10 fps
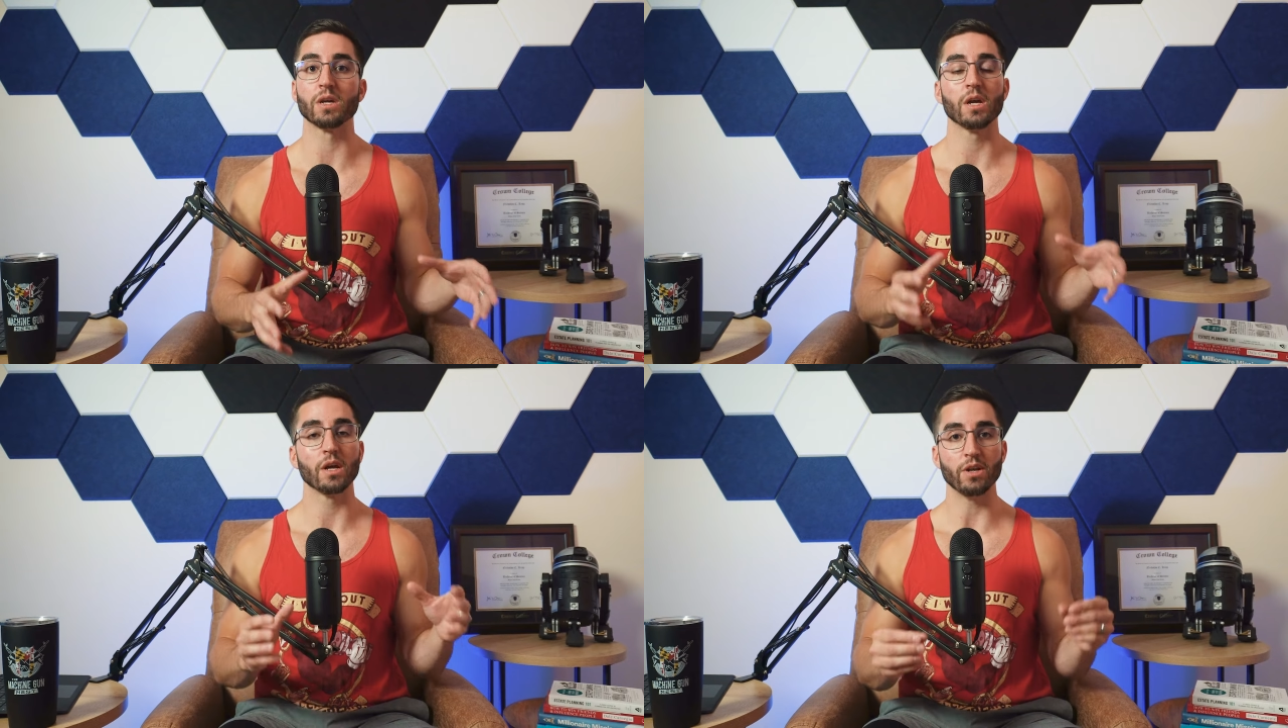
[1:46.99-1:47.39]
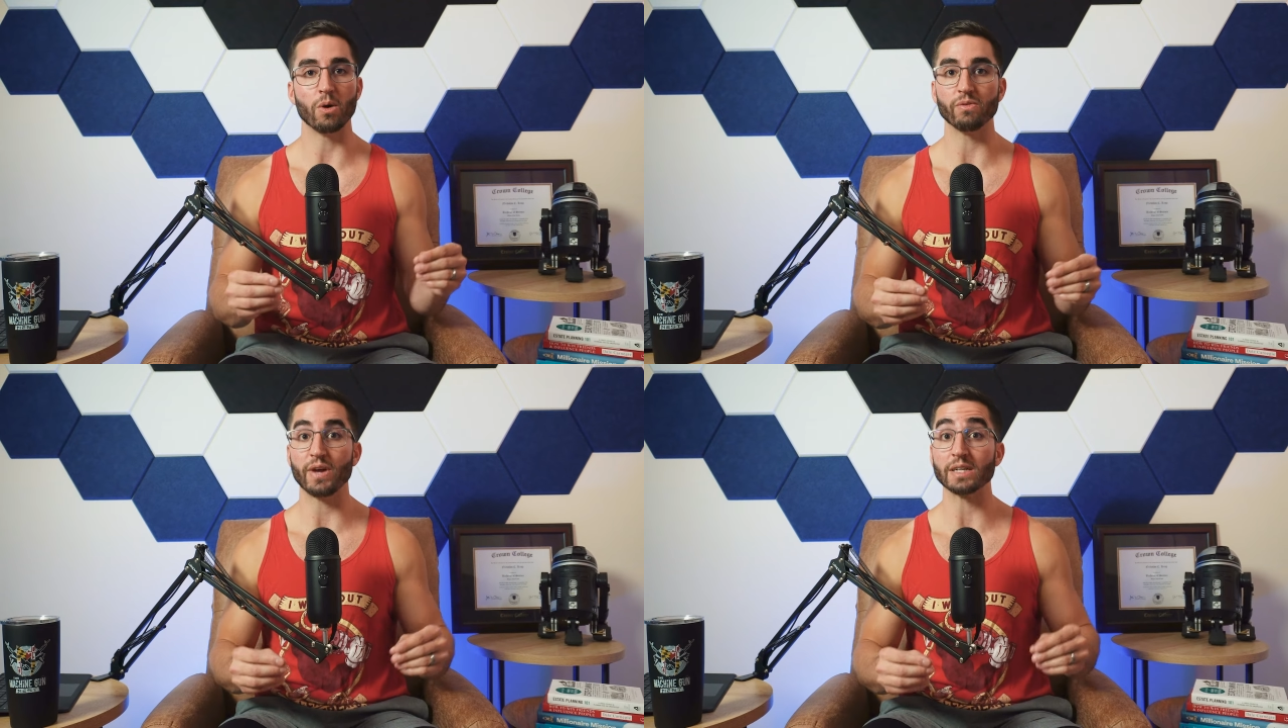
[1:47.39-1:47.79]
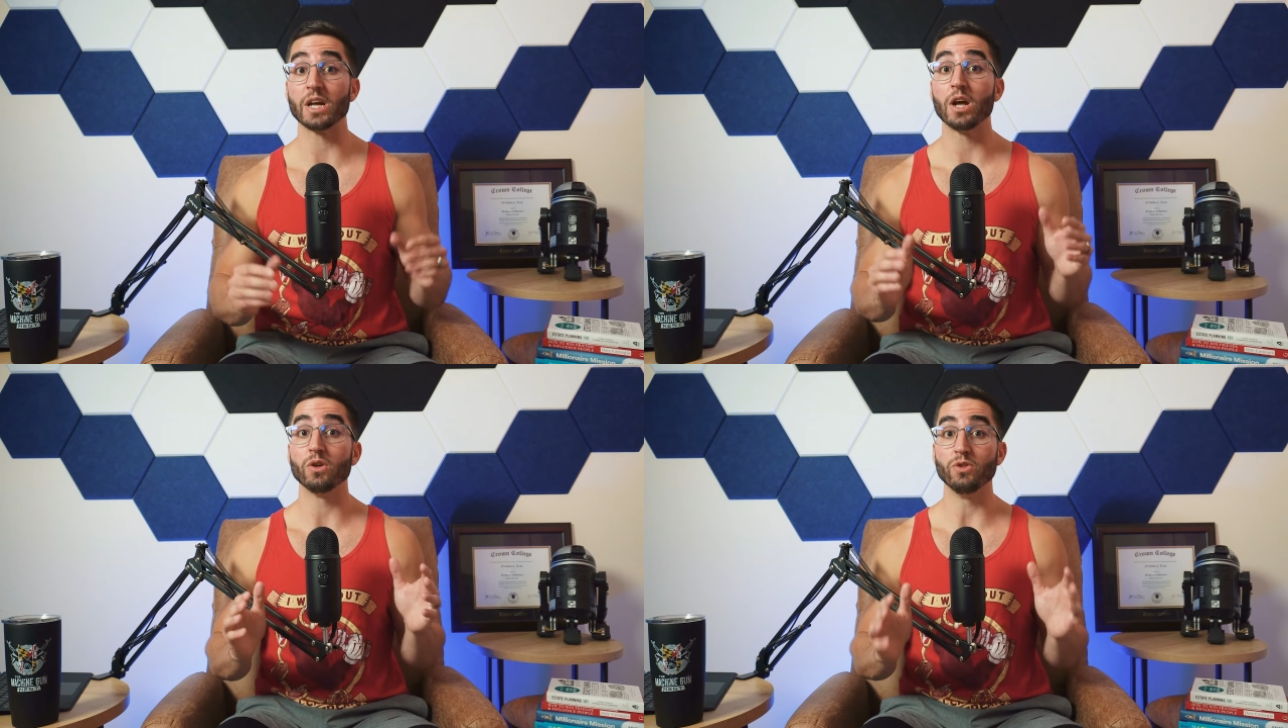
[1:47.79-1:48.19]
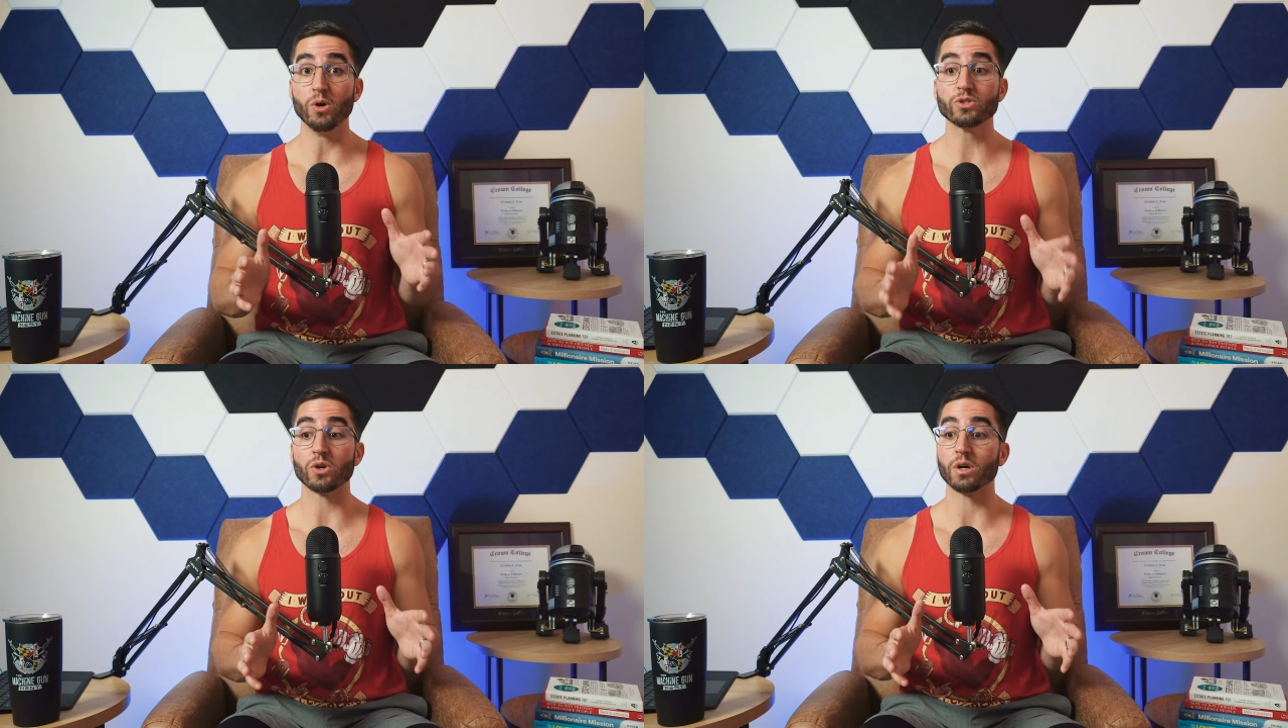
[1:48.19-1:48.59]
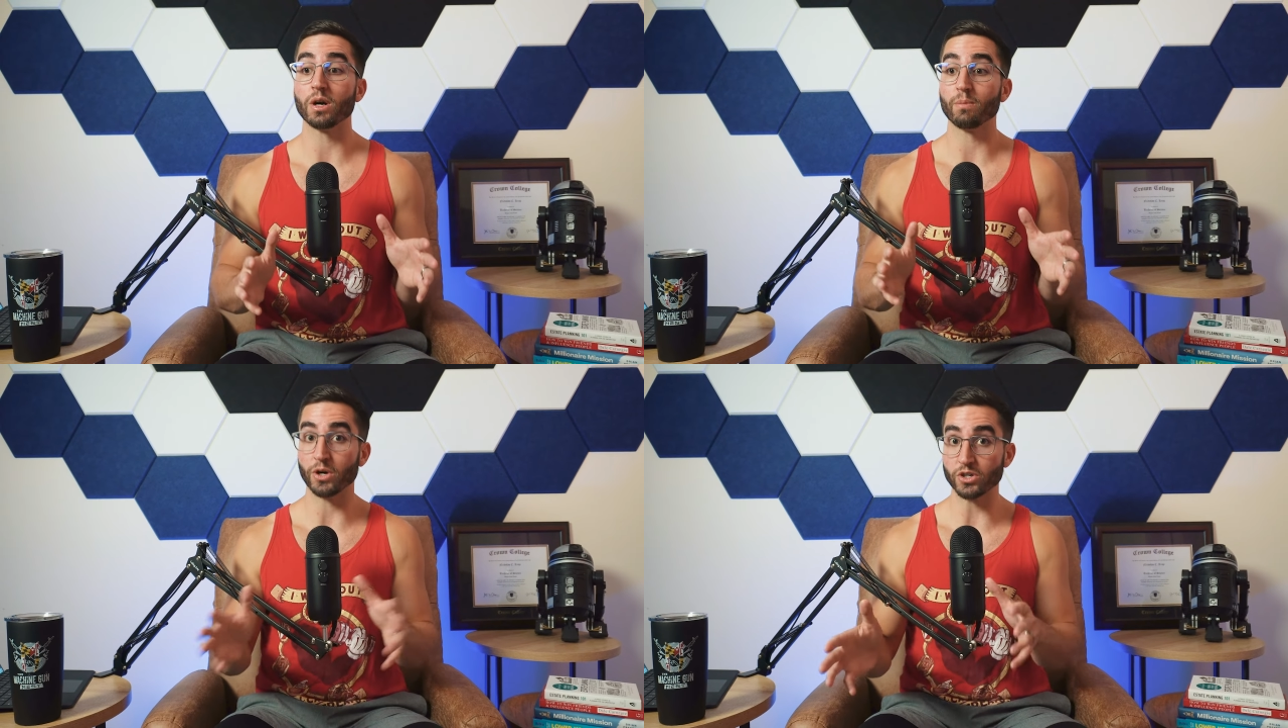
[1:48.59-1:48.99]
No, in fact, those are
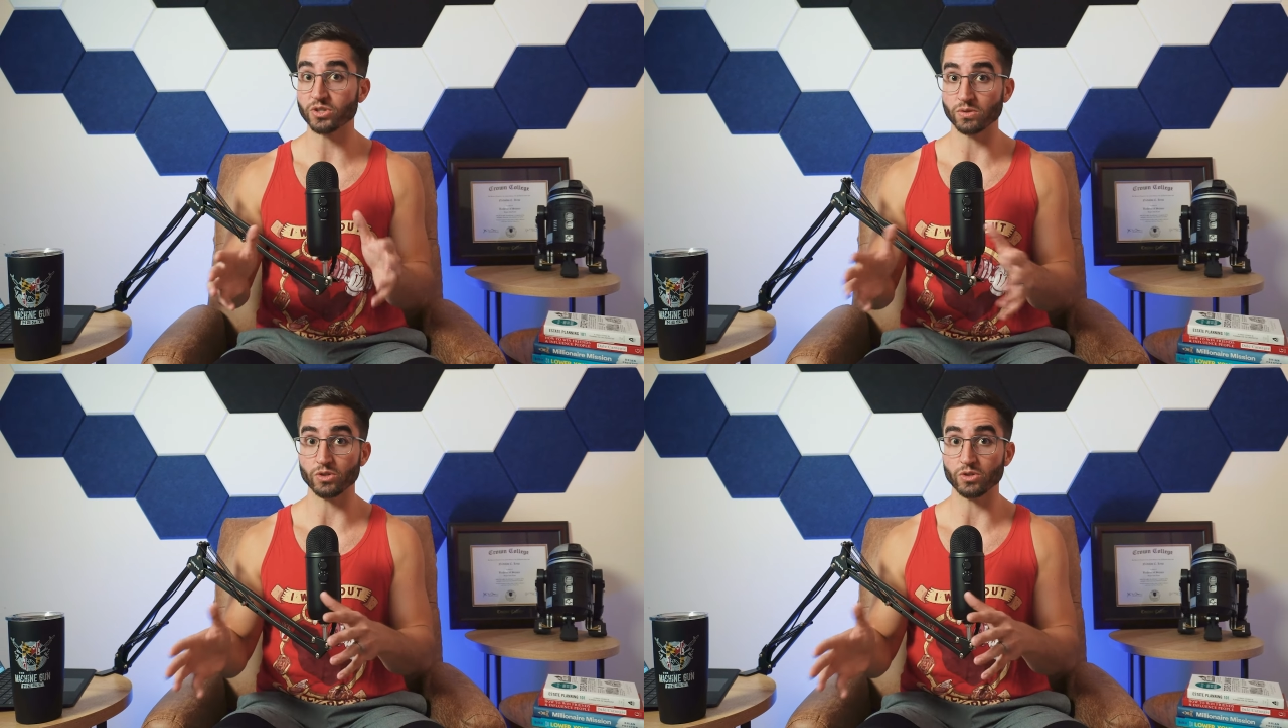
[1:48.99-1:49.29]
personal use